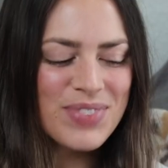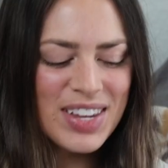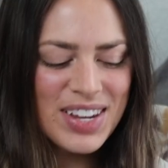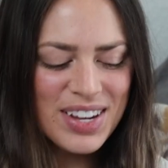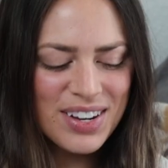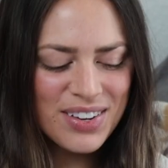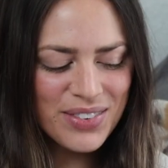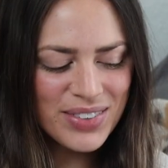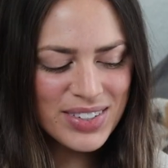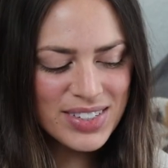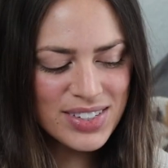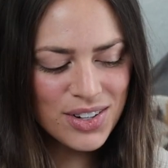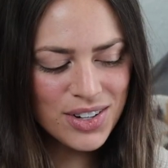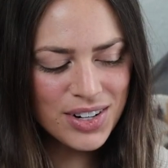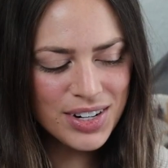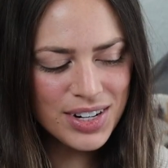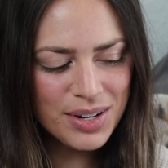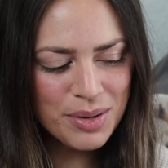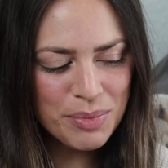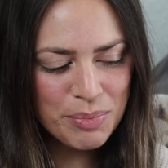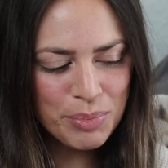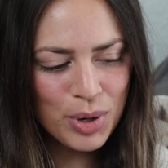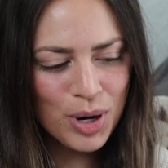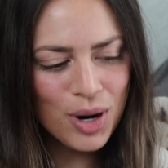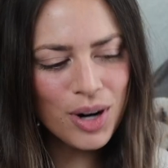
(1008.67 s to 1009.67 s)
He was
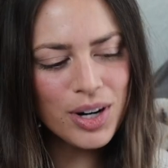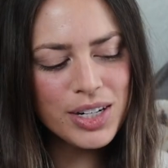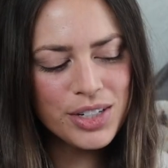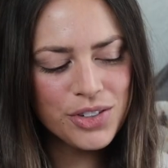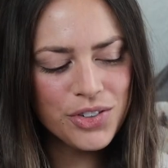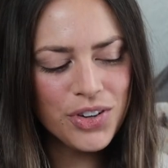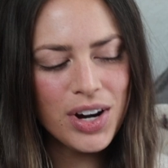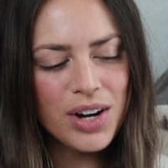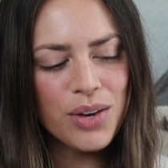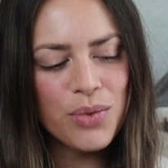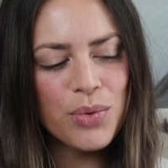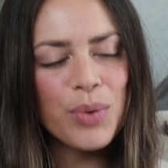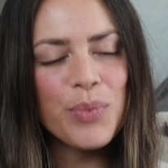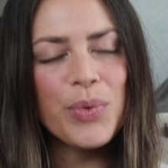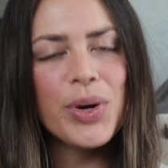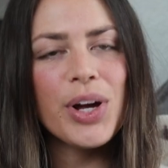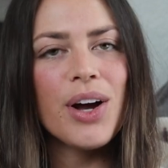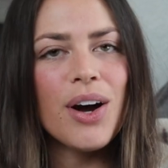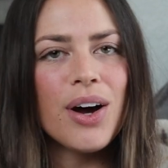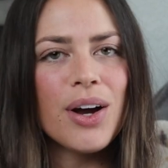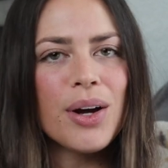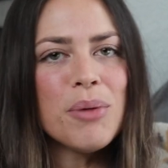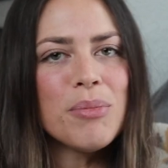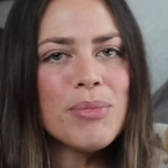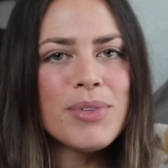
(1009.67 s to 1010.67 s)
already potty trained when we
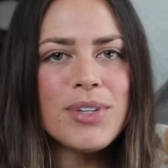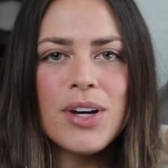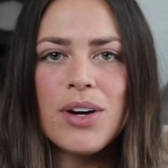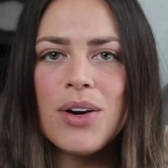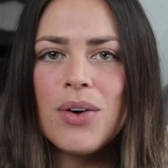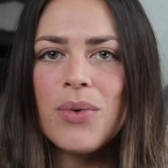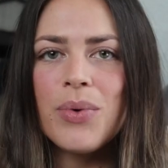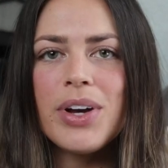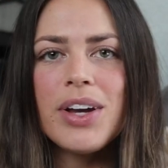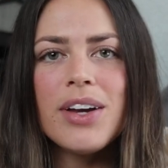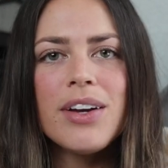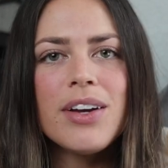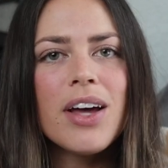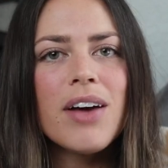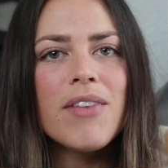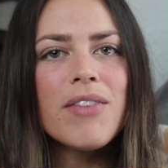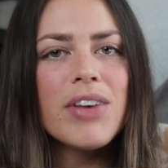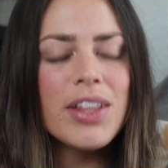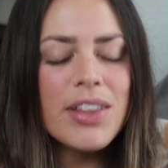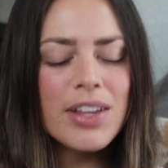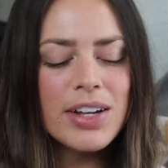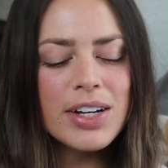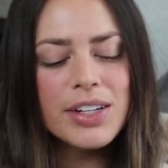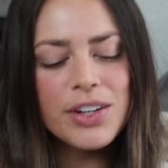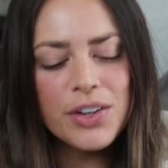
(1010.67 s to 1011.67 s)
got him, so we didn't have
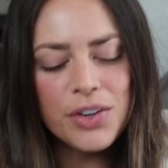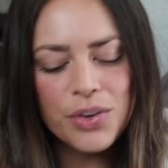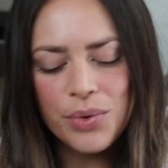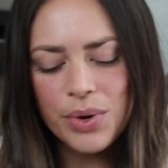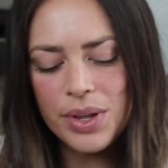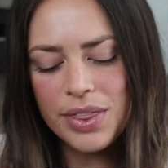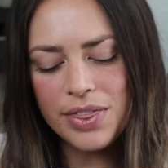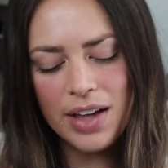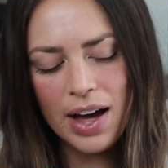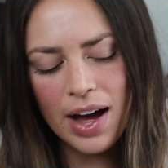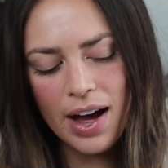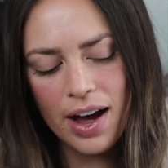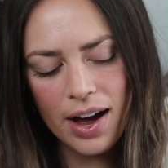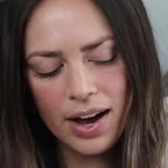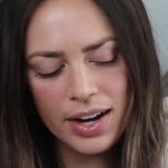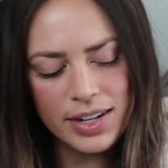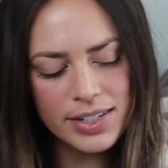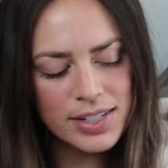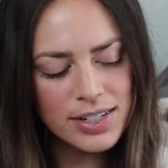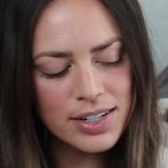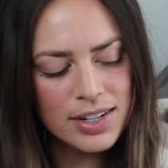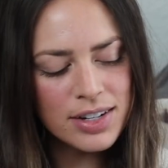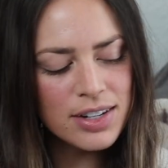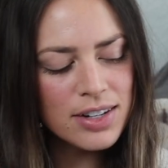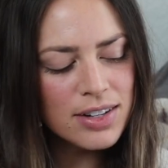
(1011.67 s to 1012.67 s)
anything to do with
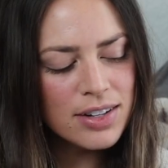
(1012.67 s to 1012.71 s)
that.